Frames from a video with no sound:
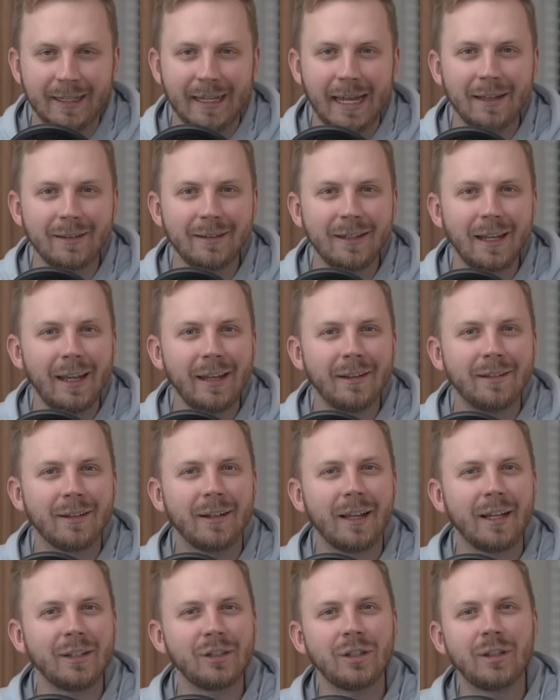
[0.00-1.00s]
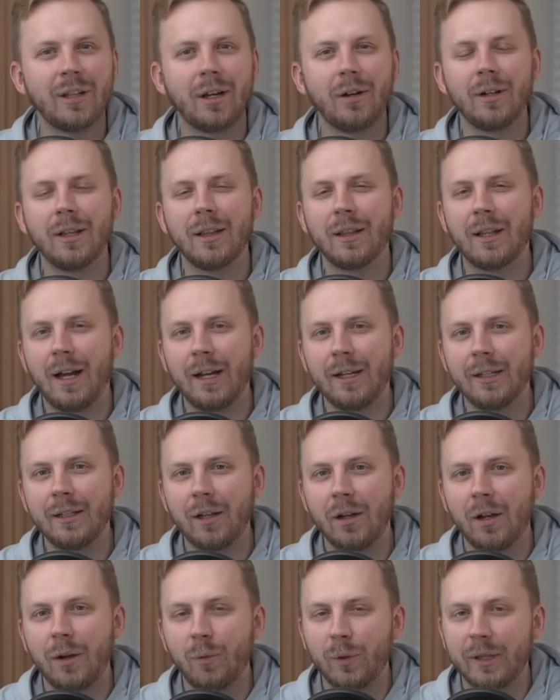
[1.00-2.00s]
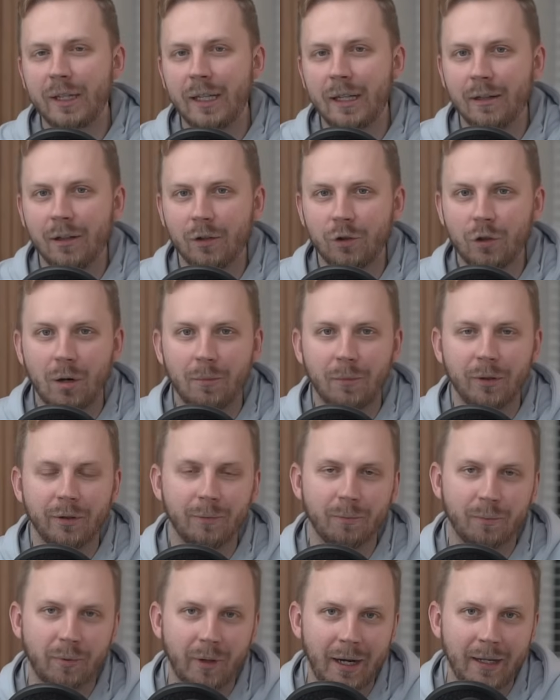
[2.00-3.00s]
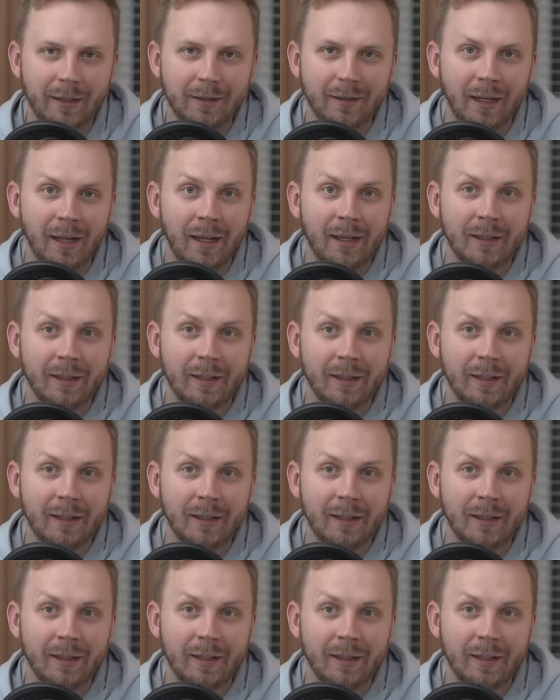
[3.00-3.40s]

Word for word: Tangente is a legendary line within Nomos brand.